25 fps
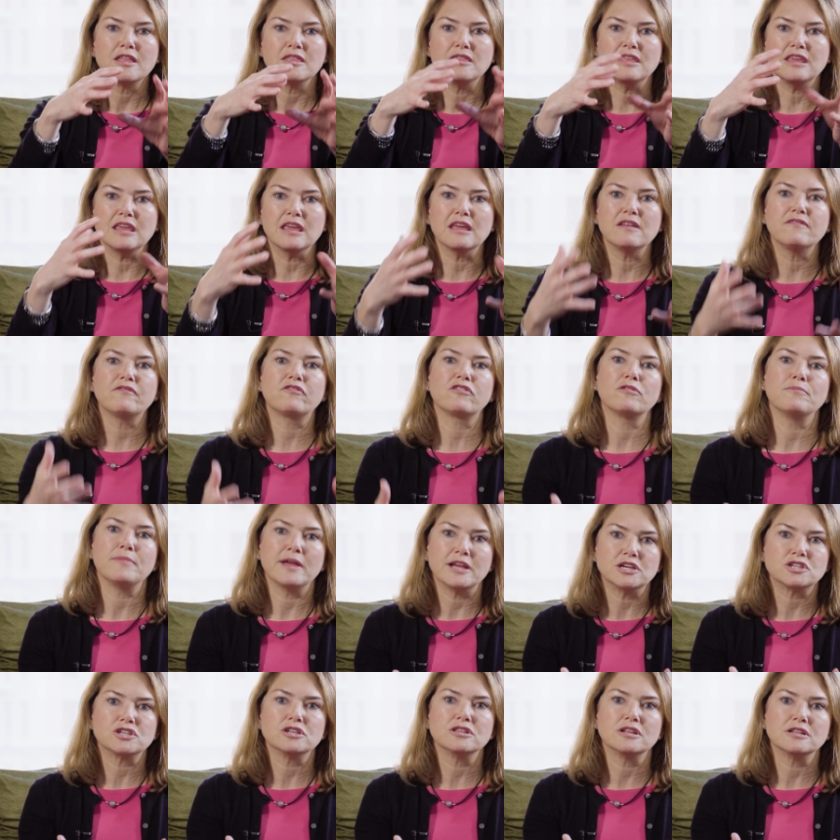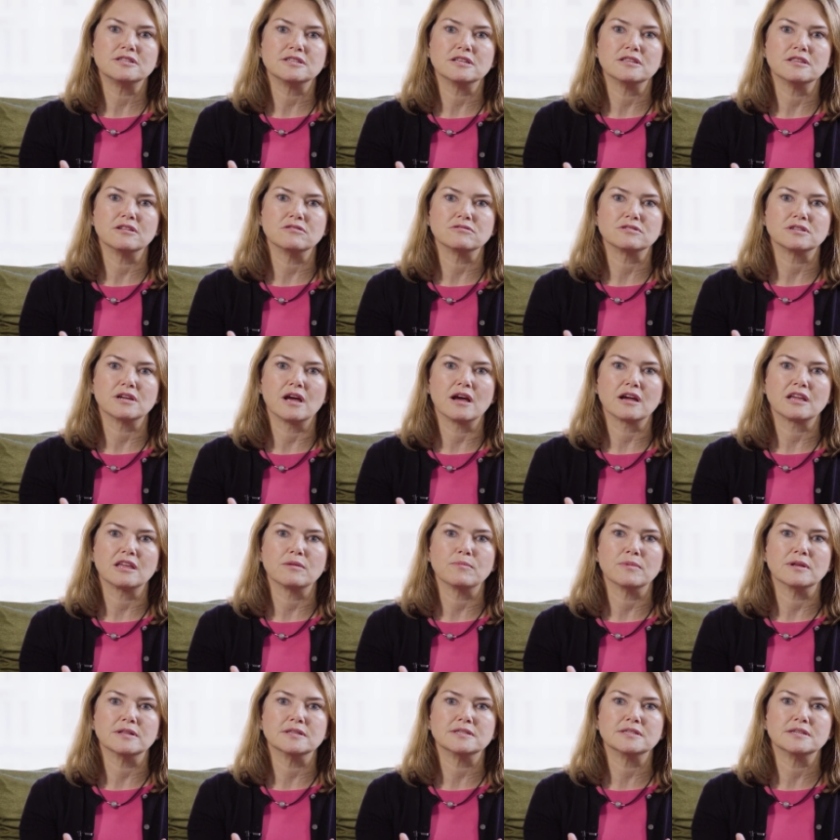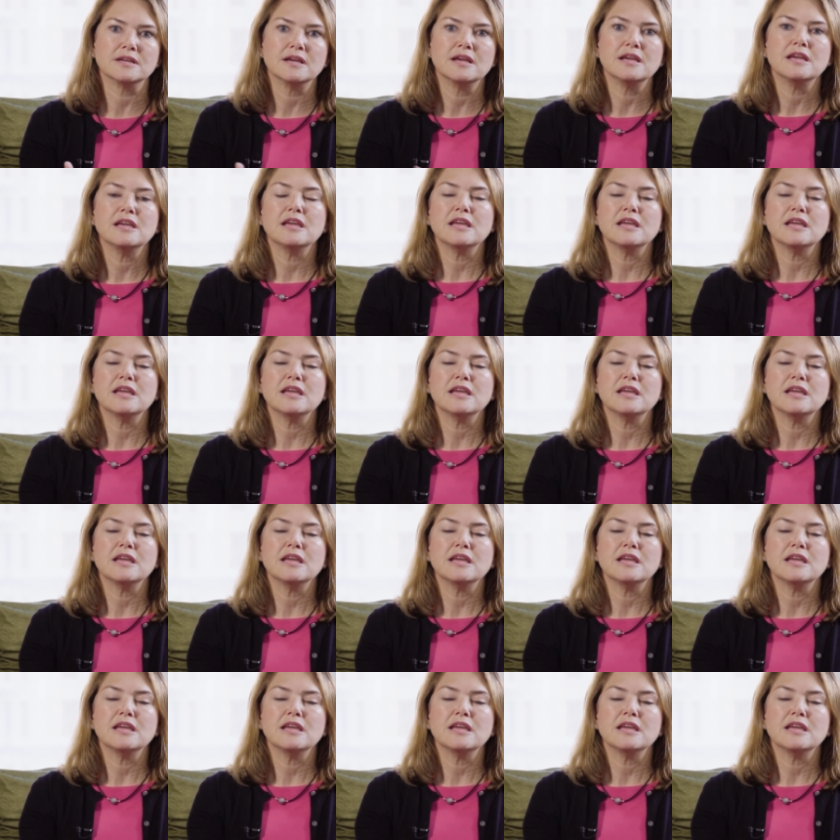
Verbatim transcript: the information that's in those documents